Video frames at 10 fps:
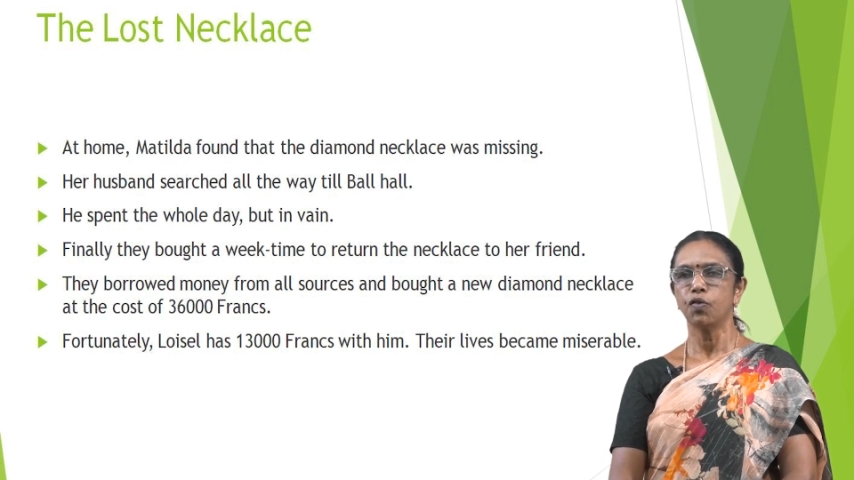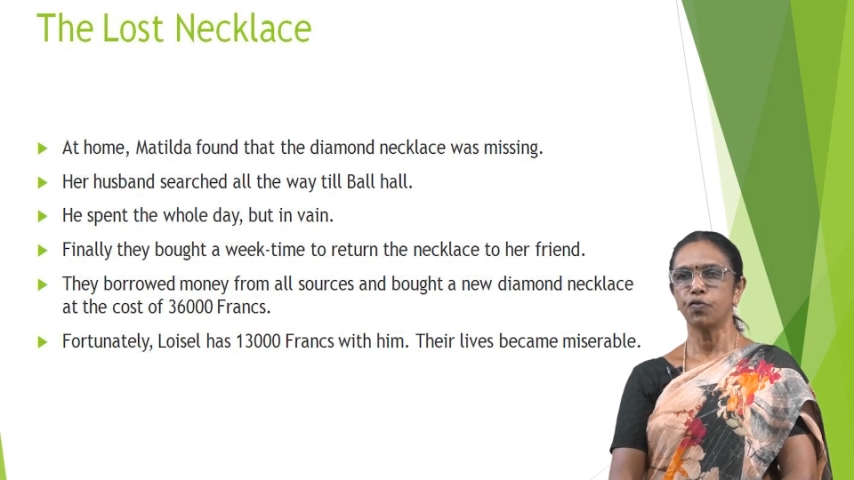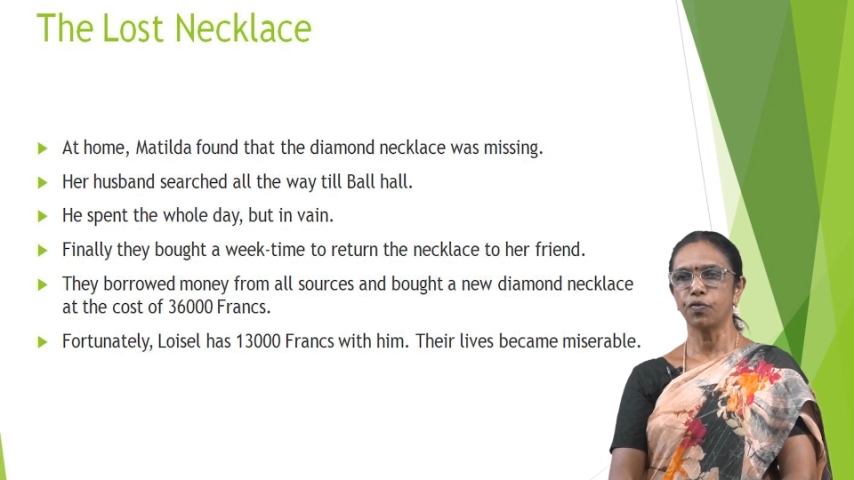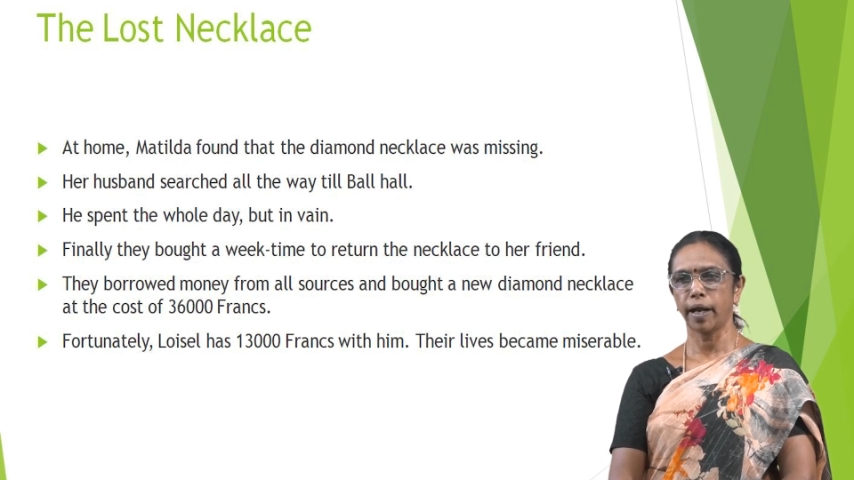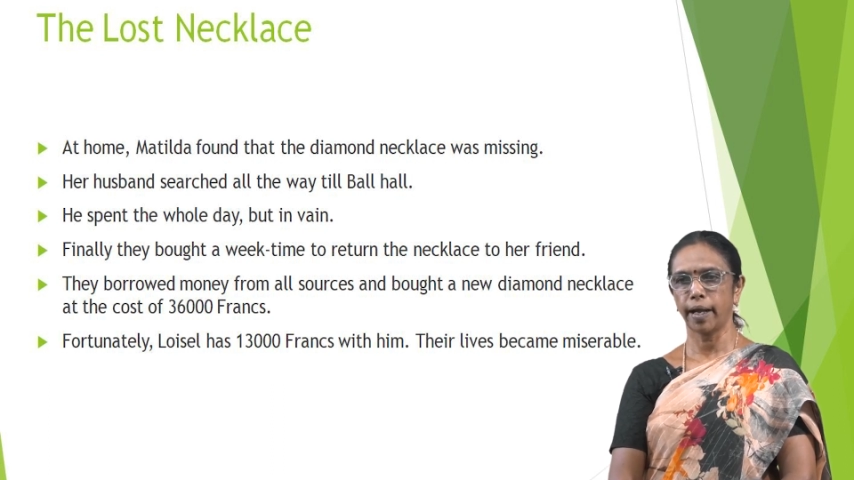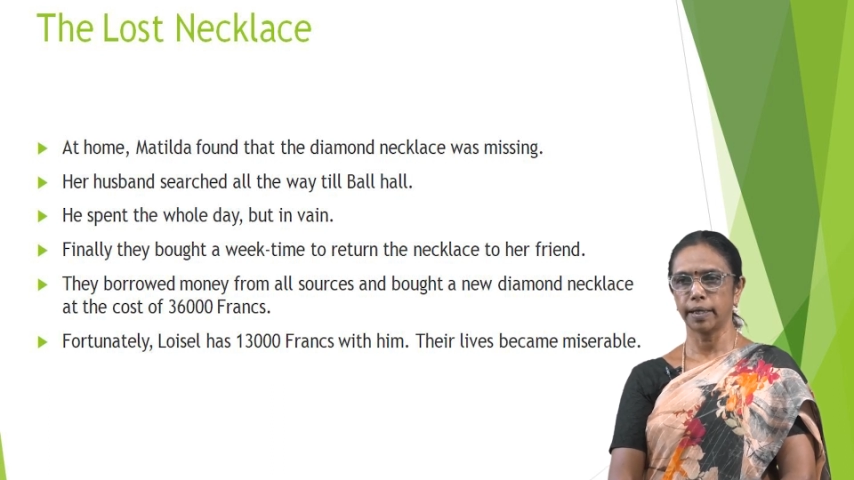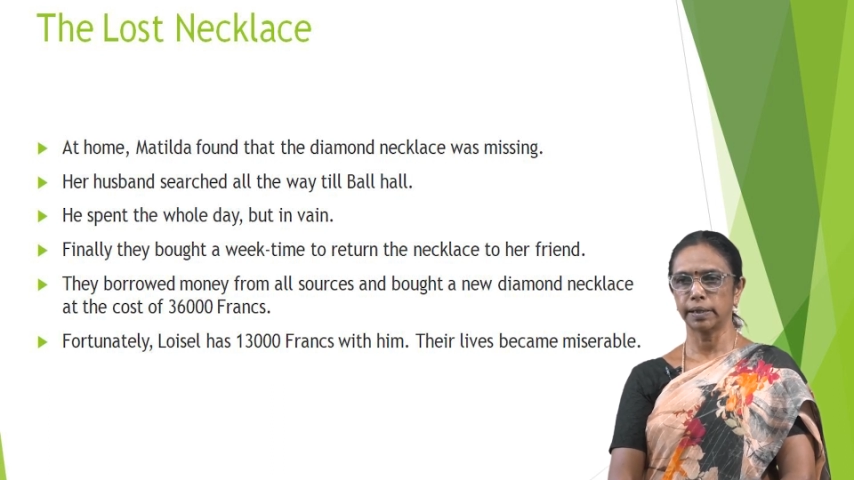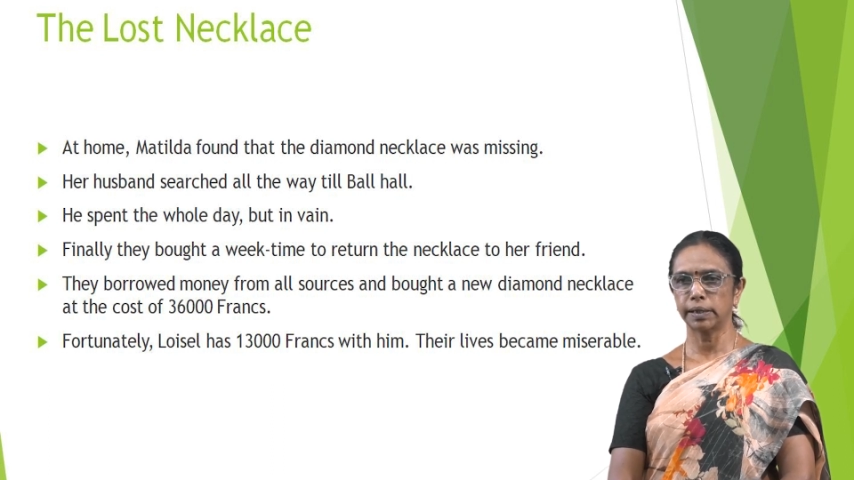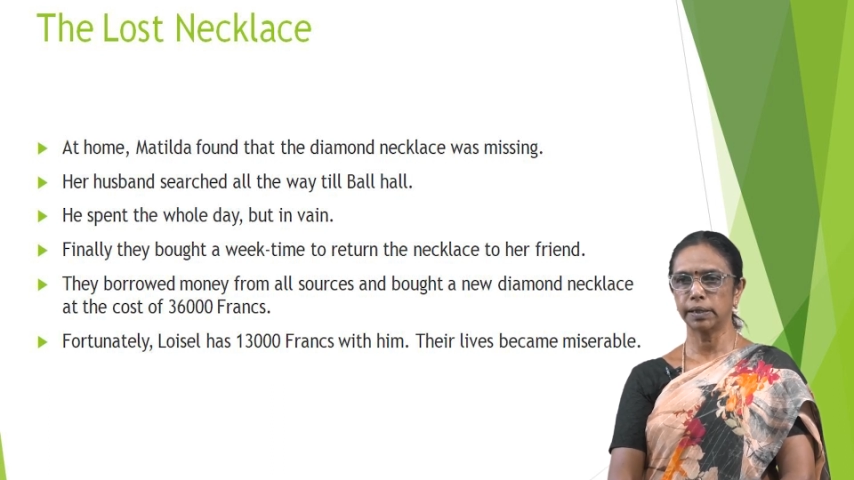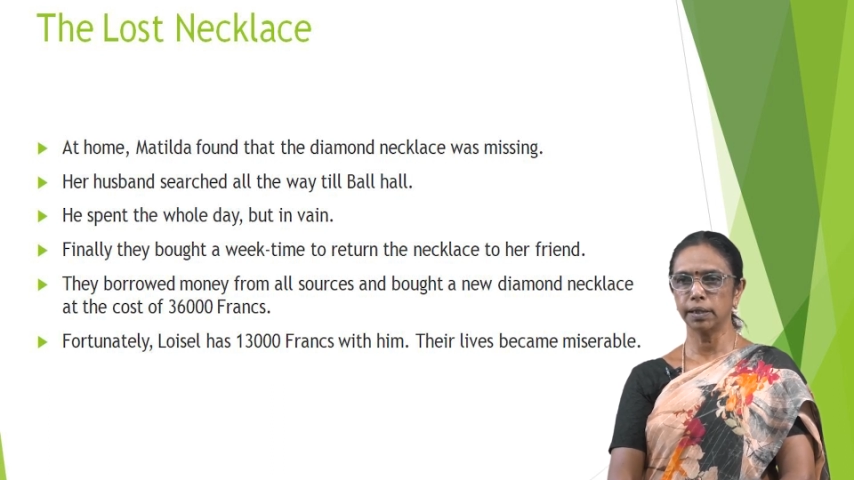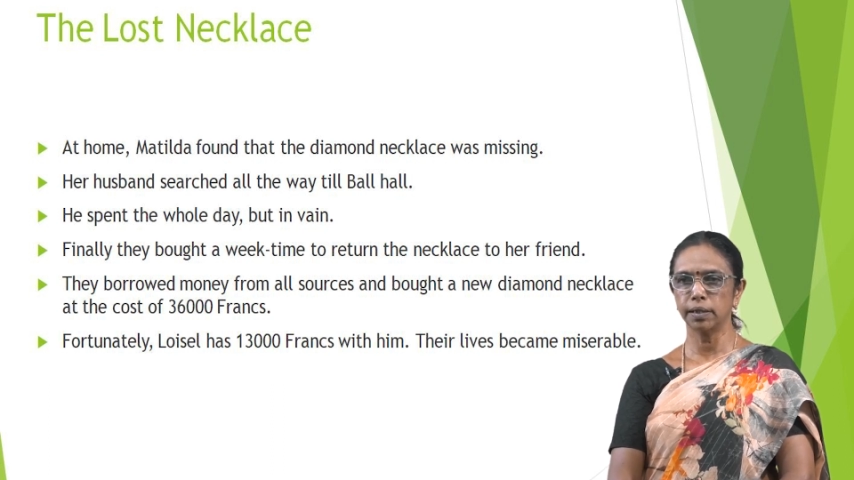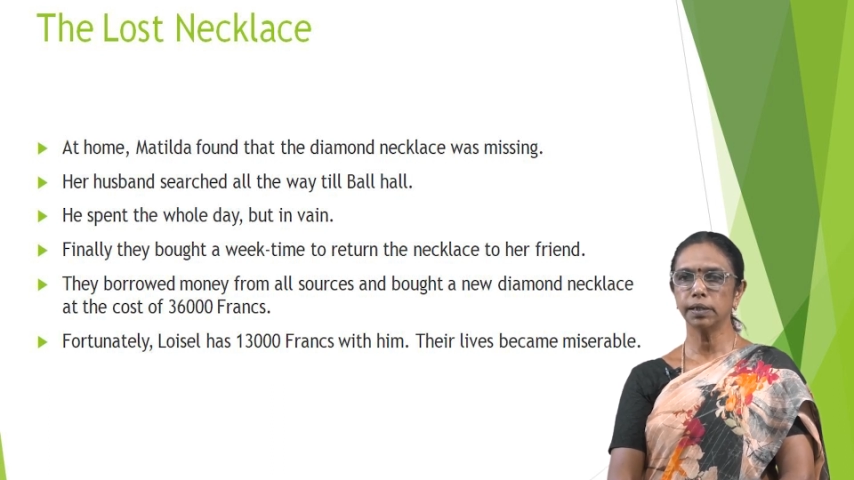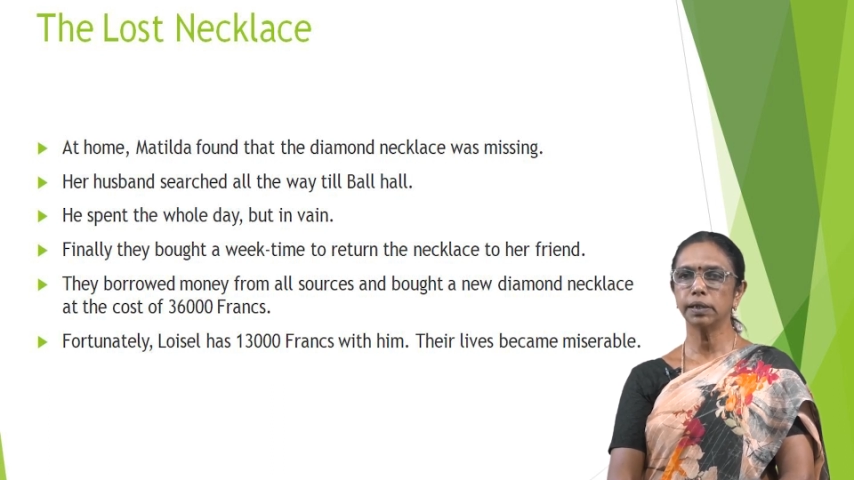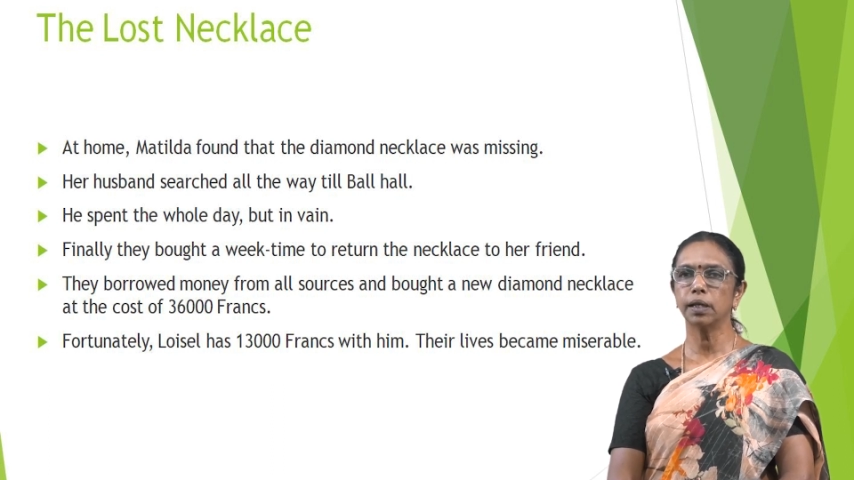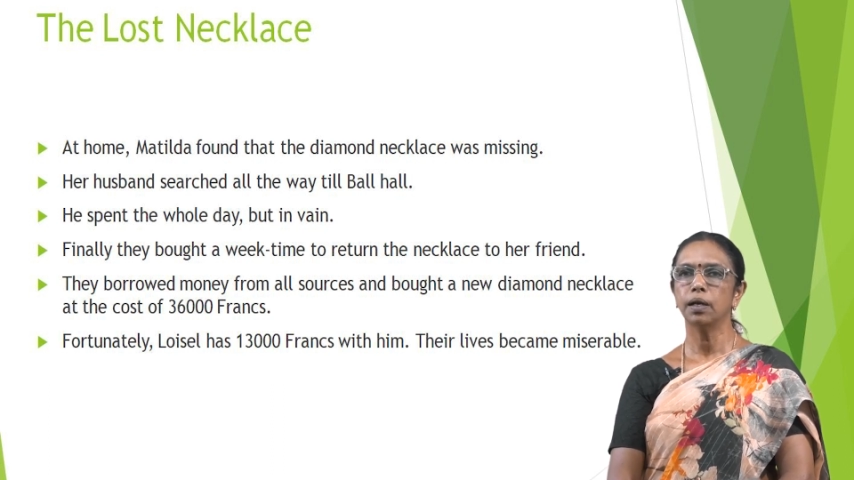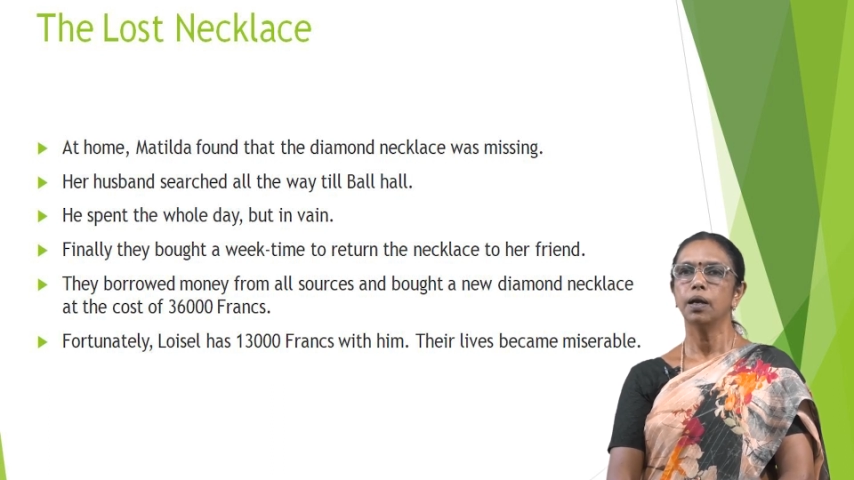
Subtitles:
francs. Since